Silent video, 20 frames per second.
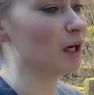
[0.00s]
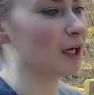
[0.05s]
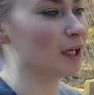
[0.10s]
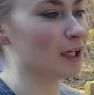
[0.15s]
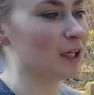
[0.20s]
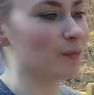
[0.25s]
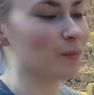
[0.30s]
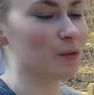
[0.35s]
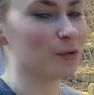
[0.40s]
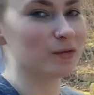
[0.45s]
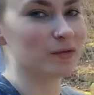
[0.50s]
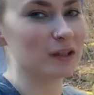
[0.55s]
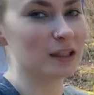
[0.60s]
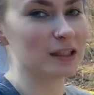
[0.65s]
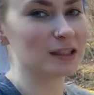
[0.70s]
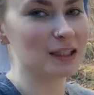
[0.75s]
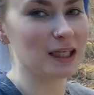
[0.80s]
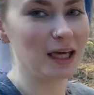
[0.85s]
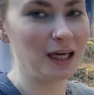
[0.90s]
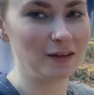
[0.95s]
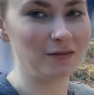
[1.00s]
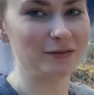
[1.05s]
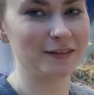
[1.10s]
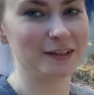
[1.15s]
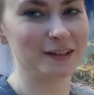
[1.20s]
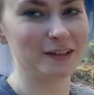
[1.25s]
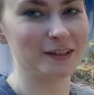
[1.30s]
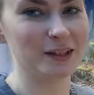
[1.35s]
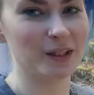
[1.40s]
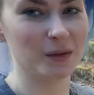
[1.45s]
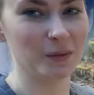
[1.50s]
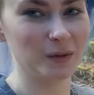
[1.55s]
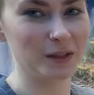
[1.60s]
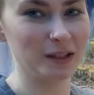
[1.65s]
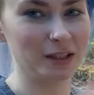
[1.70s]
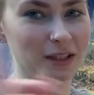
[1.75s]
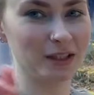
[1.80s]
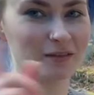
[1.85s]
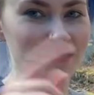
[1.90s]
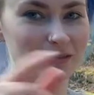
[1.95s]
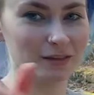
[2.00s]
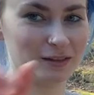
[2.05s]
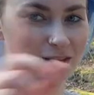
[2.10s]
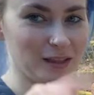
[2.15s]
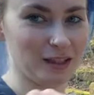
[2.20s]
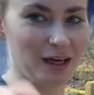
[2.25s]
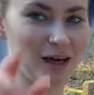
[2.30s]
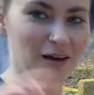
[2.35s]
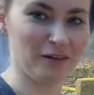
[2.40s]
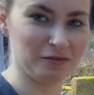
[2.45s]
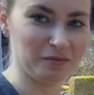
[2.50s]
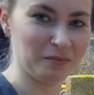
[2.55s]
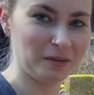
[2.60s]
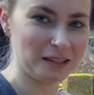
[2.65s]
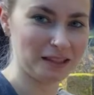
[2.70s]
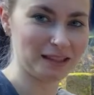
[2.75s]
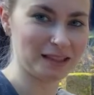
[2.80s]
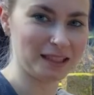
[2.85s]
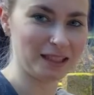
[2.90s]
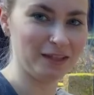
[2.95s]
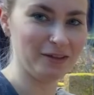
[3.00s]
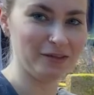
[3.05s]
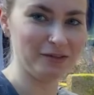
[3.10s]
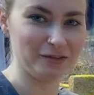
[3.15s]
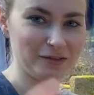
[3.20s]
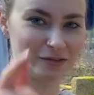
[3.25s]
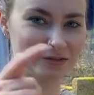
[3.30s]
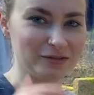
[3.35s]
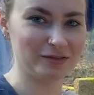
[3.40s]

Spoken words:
I prefer to have it so I don't have myself.